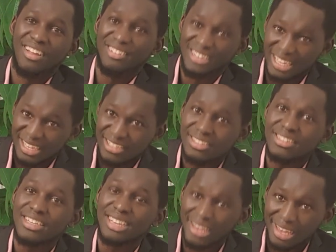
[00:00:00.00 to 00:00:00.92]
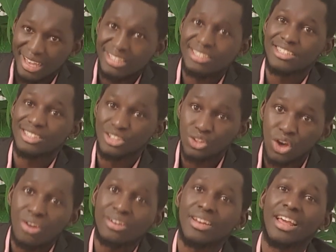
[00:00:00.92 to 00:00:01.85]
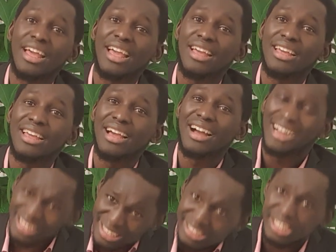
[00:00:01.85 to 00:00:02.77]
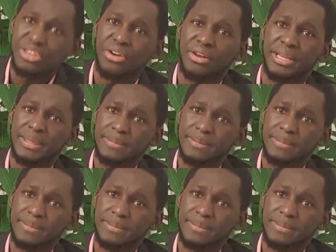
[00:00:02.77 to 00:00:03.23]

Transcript: This is not an easy journey.